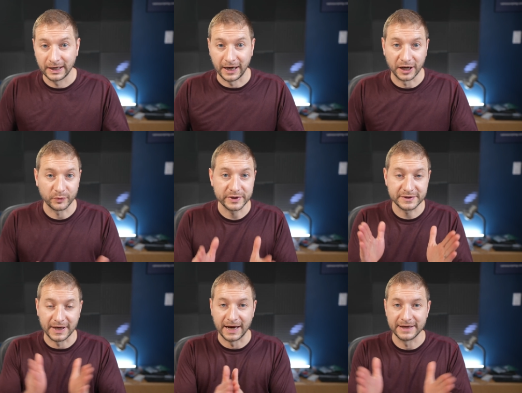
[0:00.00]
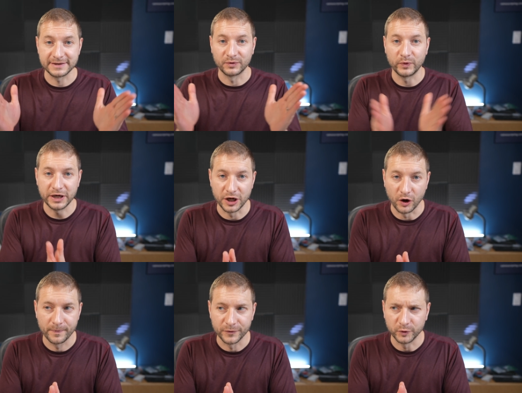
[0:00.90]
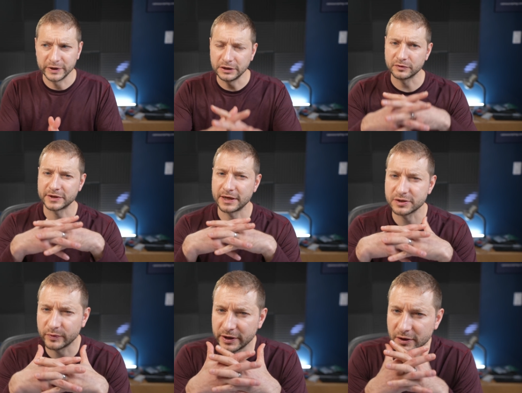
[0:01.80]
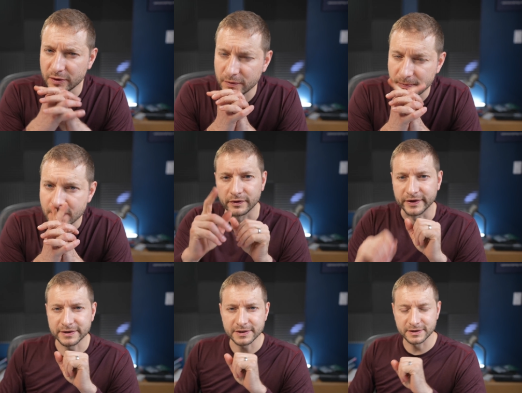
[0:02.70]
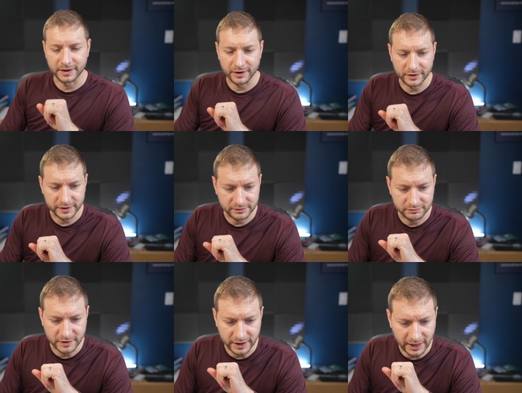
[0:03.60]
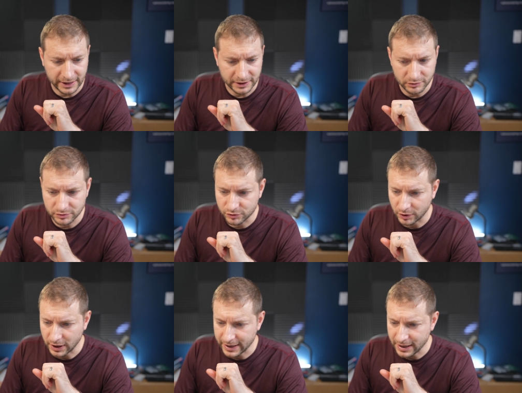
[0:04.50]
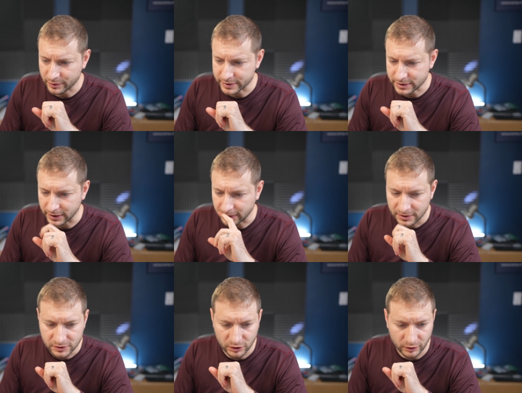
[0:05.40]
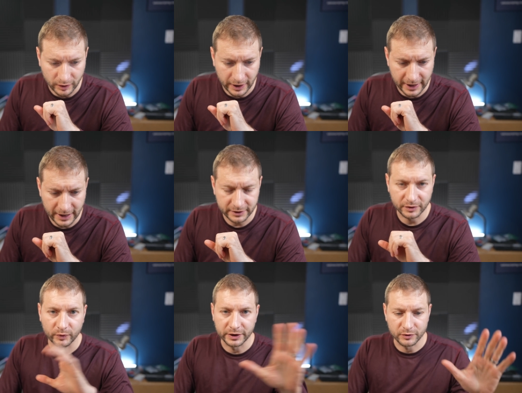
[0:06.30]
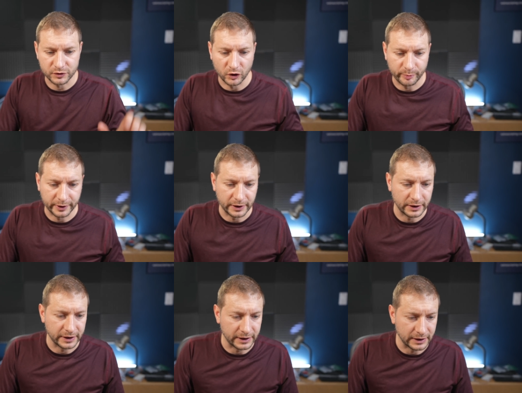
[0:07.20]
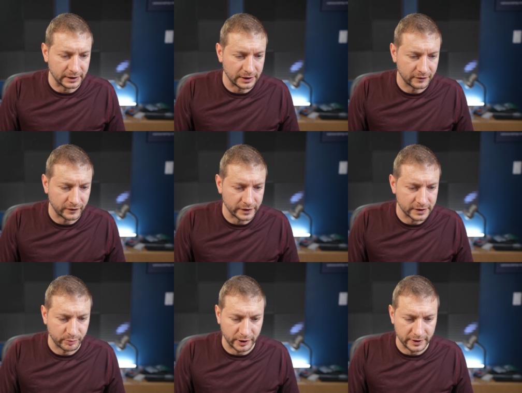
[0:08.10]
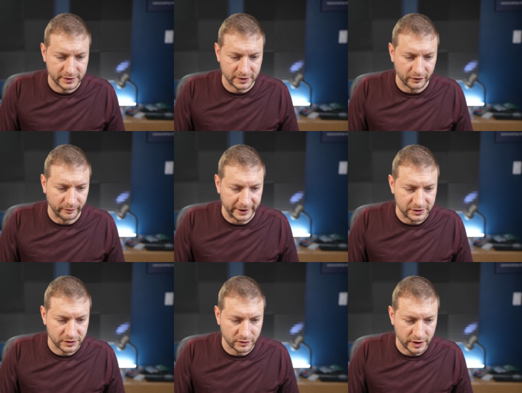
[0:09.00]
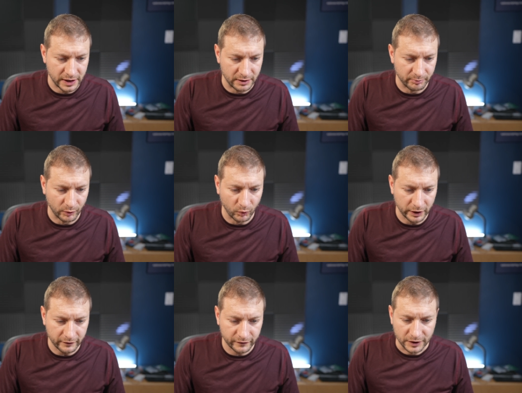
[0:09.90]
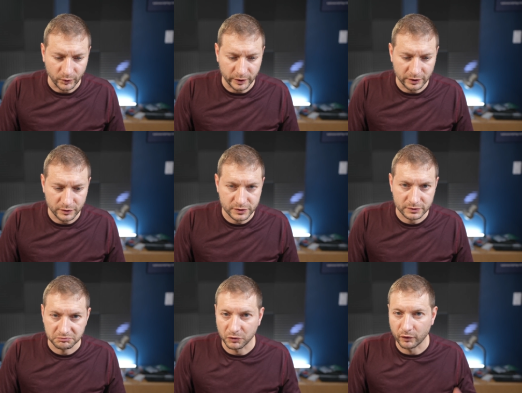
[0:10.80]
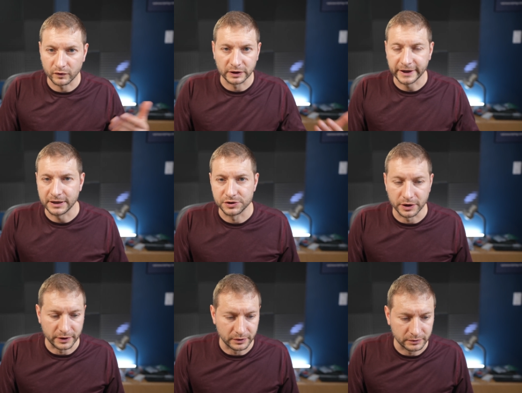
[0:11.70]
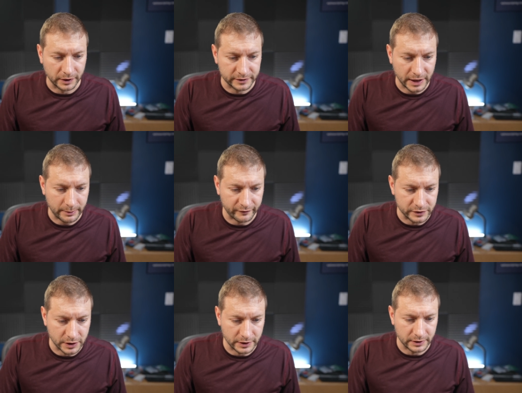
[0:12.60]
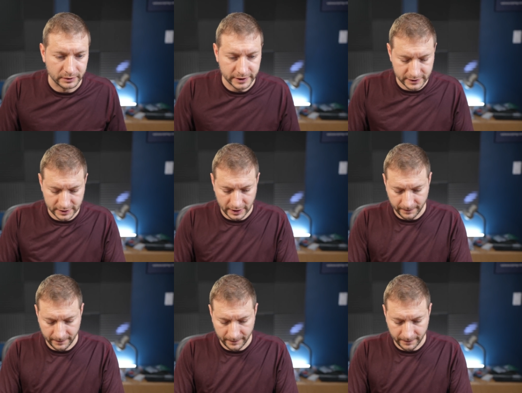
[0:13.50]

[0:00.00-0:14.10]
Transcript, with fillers: how do we size the window? Do we need to size the window? This is another thing I need to try out, isn't it? So I had the windows open in different parts of my screen, but what if the windows overlay each other on top of each other? Let's see,